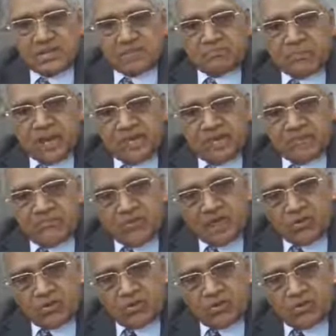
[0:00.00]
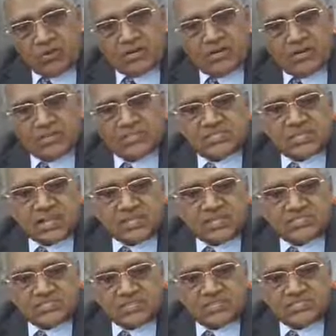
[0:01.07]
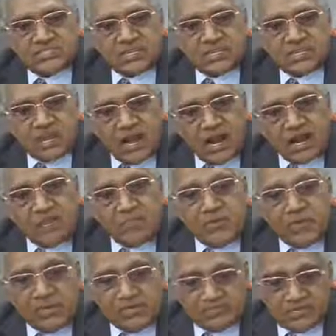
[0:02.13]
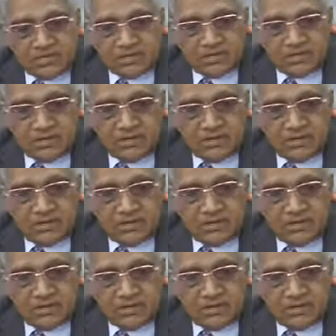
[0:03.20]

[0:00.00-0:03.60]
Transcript: by a well-known statistician called Pearson,